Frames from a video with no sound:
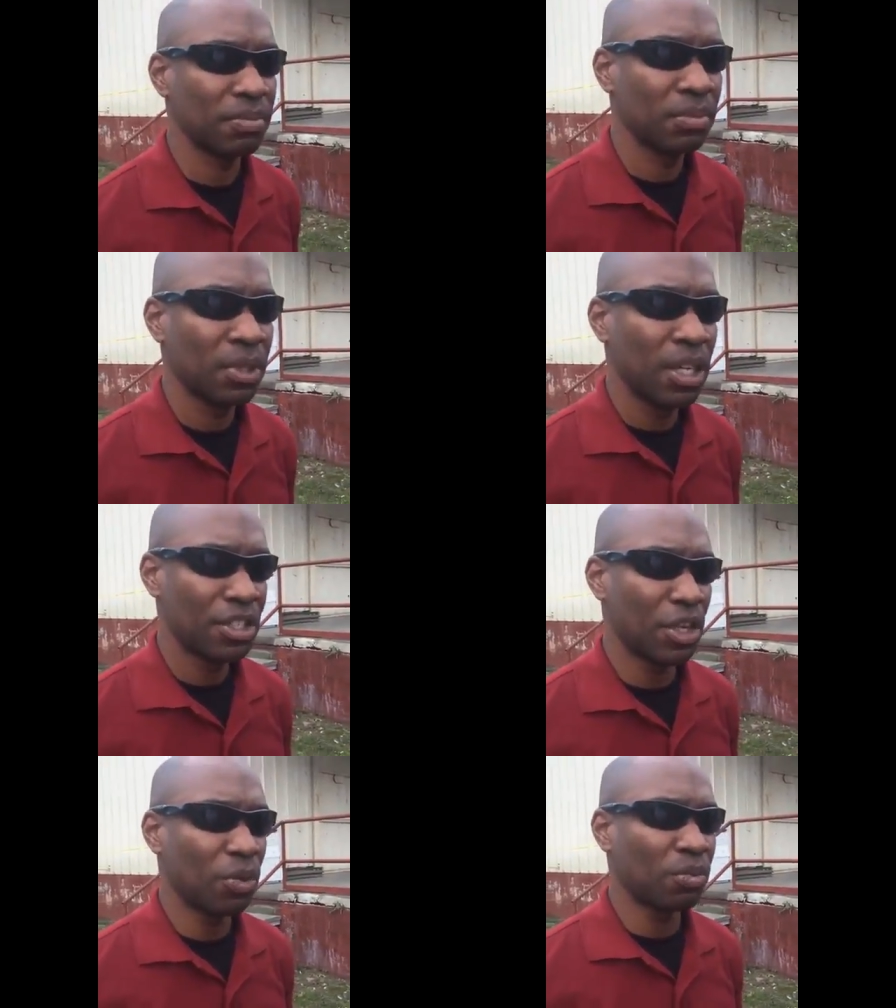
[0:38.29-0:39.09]
Okay.
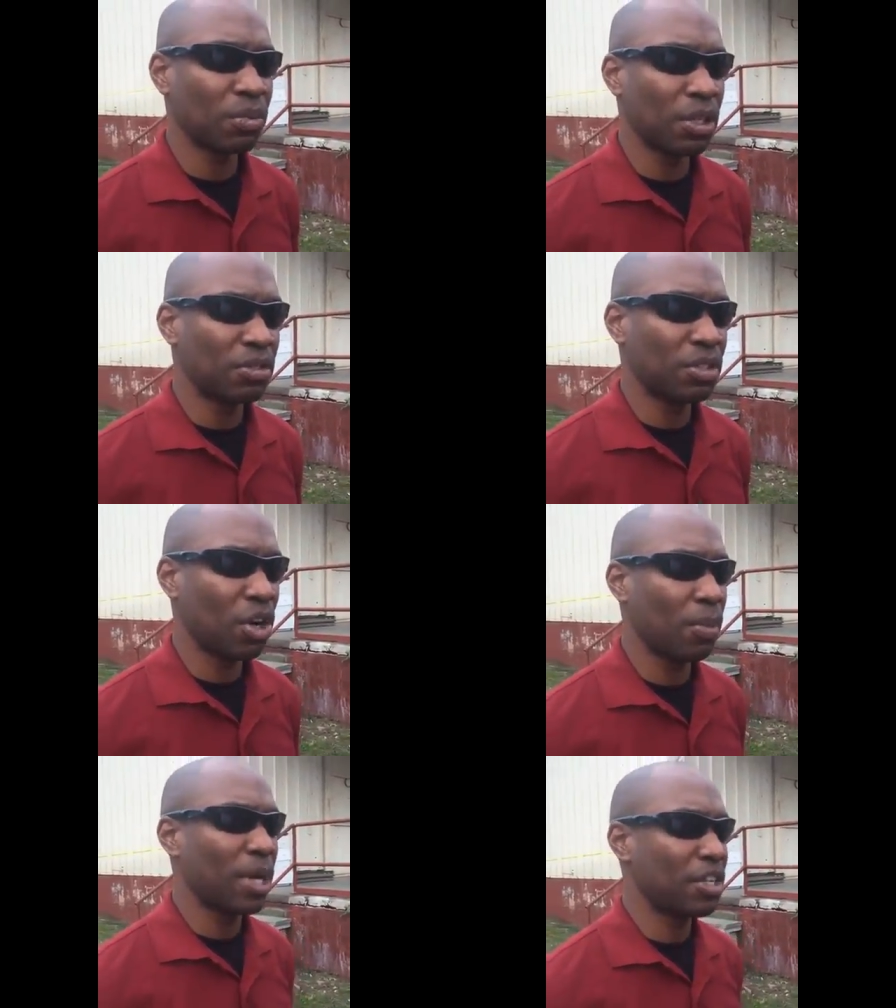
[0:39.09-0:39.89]
So the
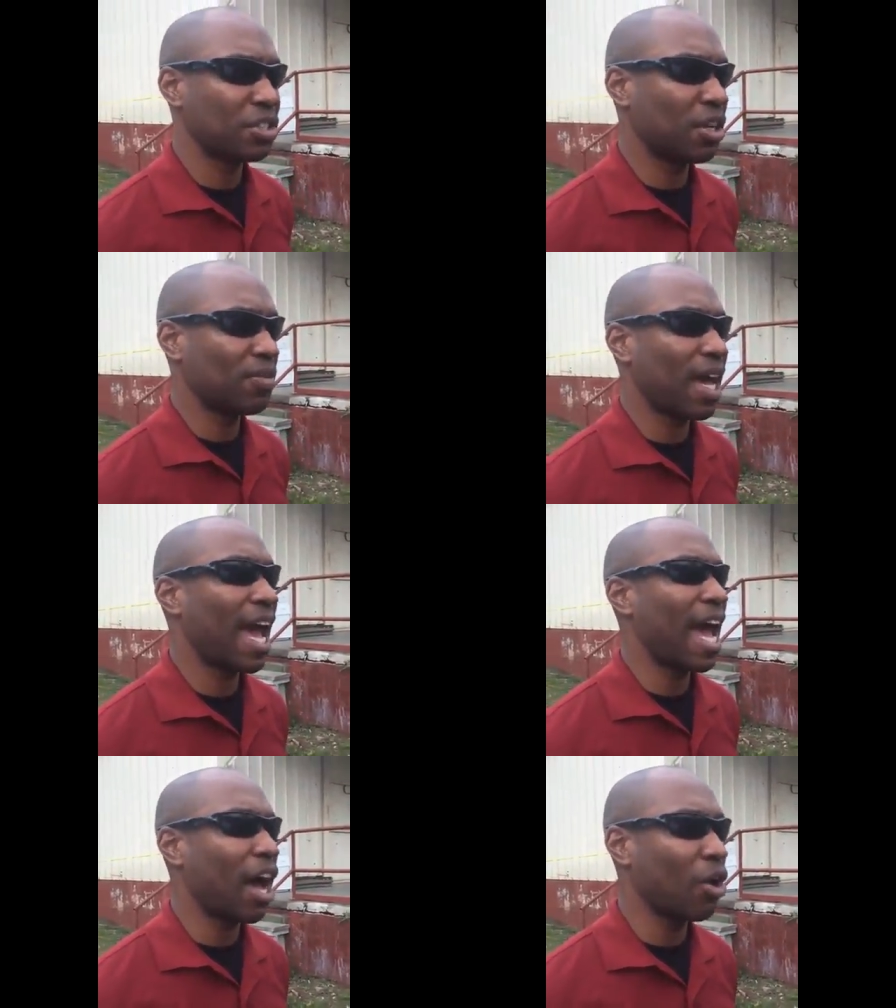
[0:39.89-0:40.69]
determination of
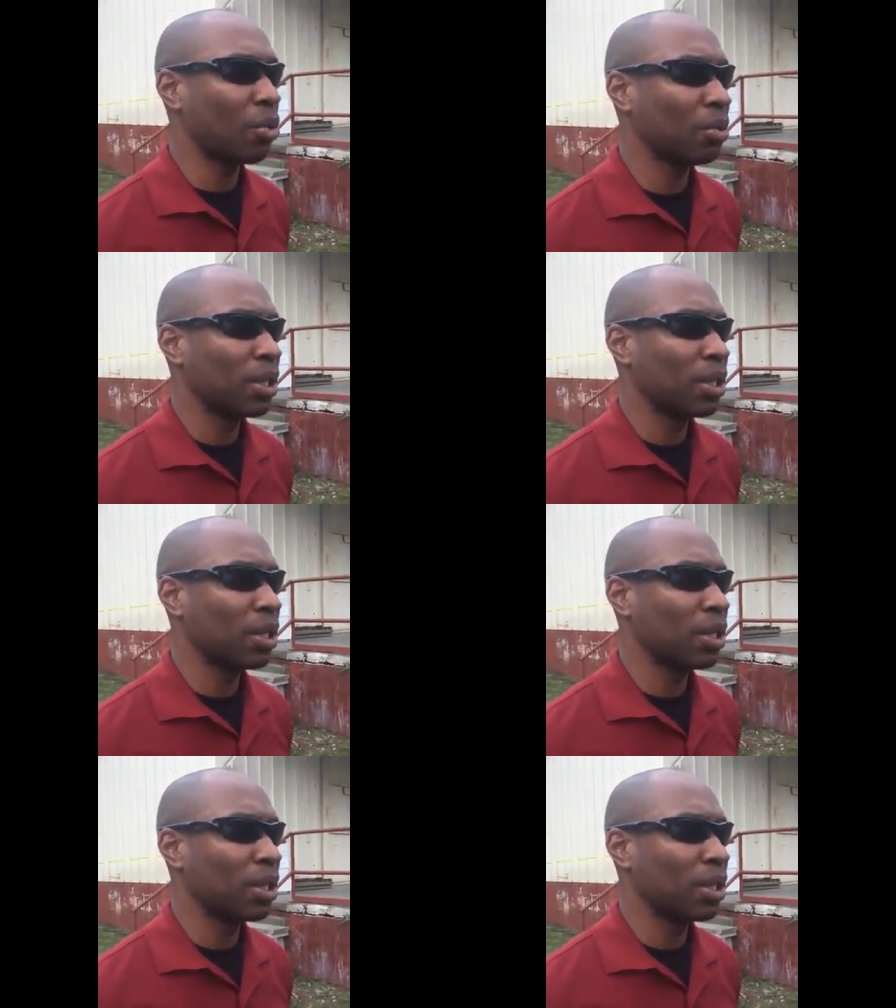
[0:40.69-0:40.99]
how